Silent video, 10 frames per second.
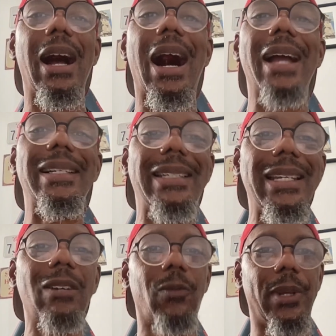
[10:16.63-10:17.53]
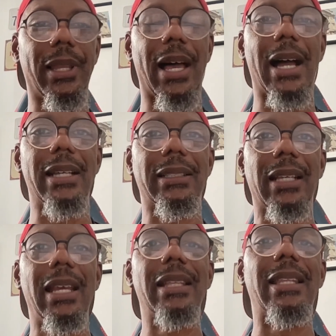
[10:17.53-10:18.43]
I did realize
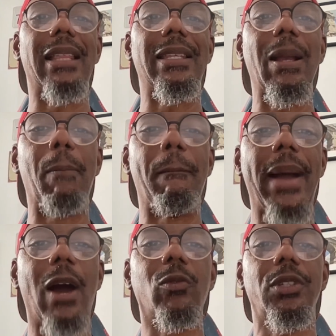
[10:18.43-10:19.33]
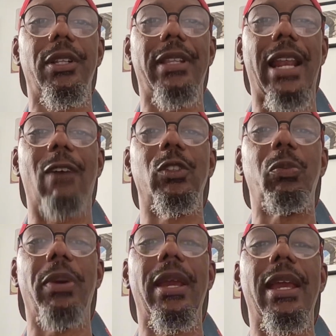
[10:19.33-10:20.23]
that the amount that I was
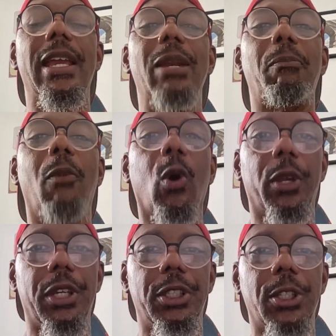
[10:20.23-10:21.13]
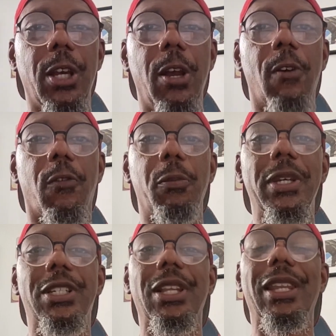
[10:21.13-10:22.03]
paying in mortgage for
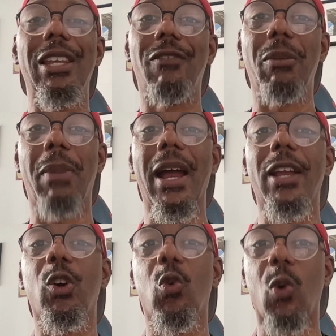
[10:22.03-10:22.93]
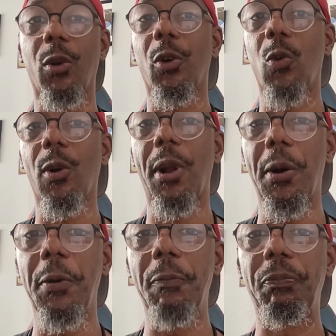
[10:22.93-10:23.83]
me to live in my quote unquote
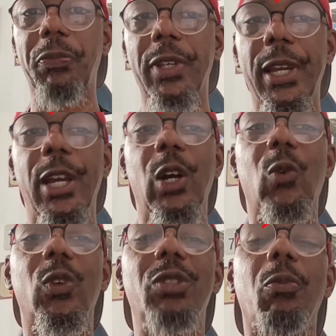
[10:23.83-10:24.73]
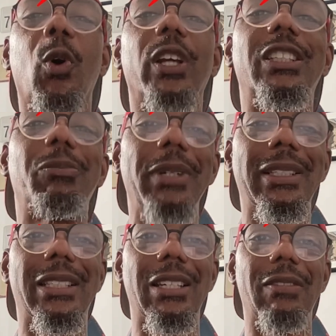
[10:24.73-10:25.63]
home was more
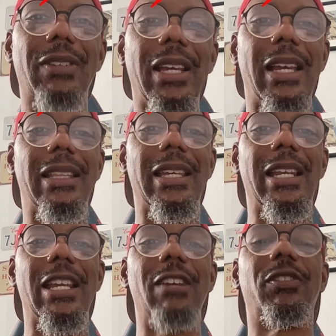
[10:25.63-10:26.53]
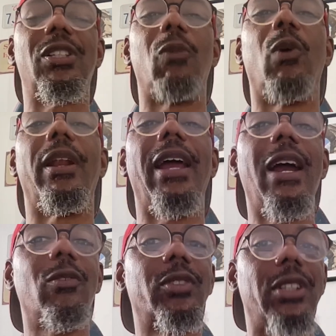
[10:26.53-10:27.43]
expensive than if someone
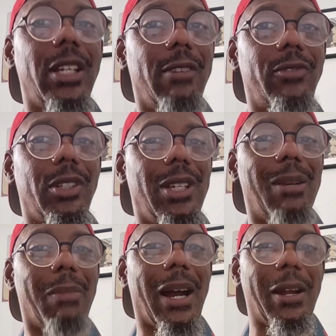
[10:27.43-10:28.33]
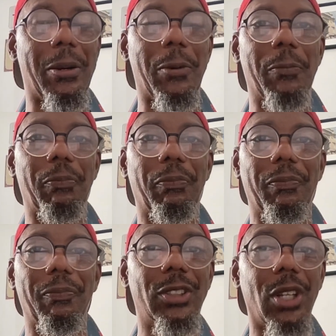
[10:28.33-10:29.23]
else lived in my home.
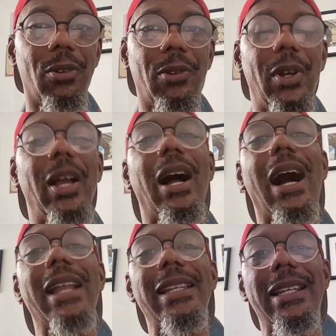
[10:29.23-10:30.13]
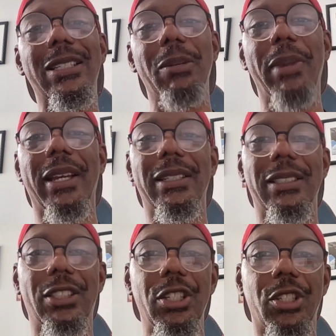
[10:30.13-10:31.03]
So I needed to make a
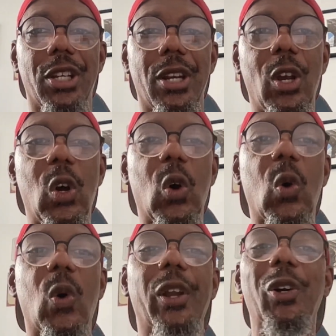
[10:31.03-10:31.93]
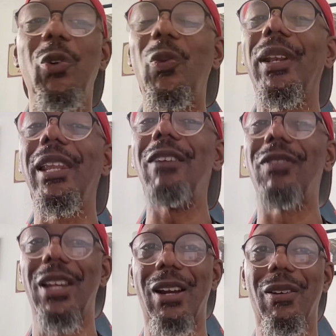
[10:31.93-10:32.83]
decision on who would live
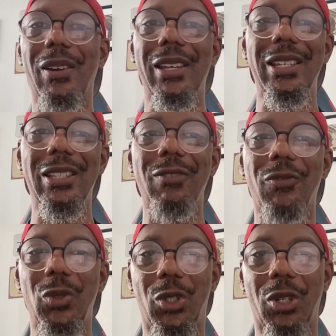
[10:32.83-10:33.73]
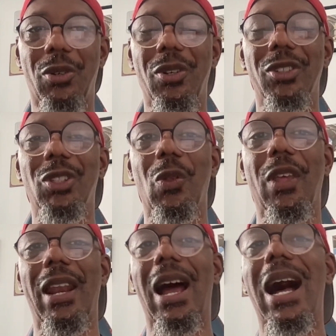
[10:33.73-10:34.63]
there in the future so
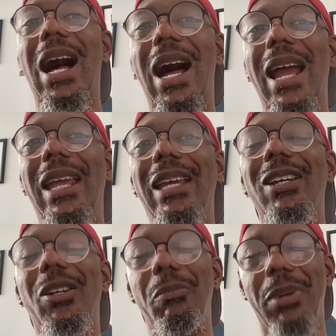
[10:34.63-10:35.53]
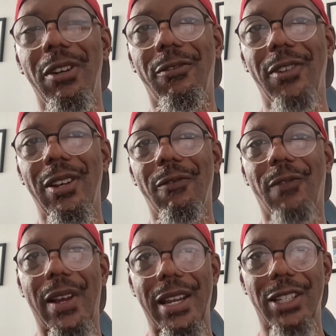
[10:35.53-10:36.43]
that I could benefit
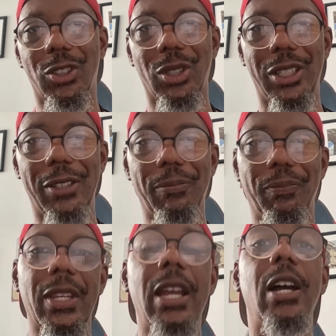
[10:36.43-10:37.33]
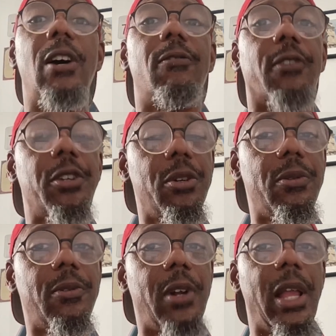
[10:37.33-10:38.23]
financially. For
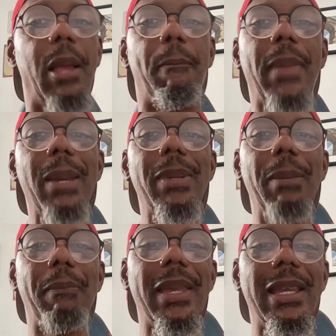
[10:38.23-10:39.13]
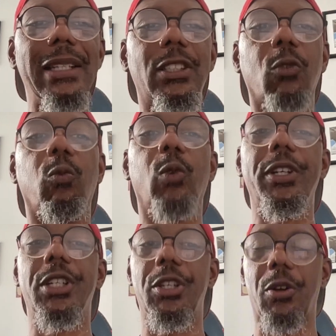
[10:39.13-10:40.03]
you, maybe it means
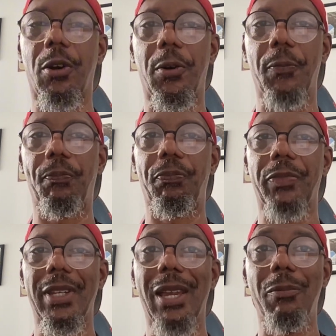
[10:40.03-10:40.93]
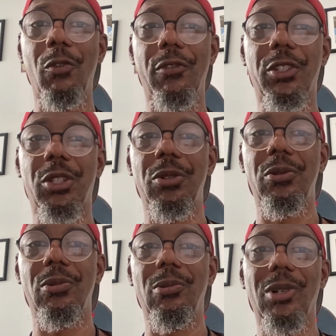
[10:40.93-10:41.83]
renting your home and moving
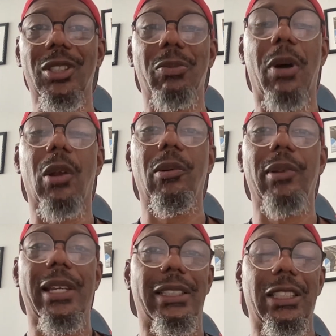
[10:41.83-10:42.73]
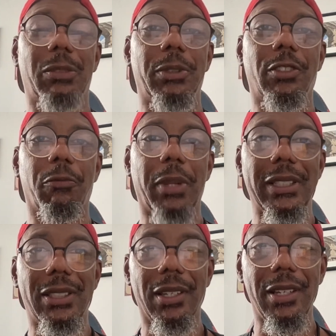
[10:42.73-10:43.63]
to a smaller, less expensive
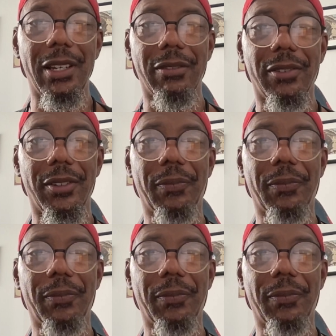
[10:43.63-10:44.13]
place to live.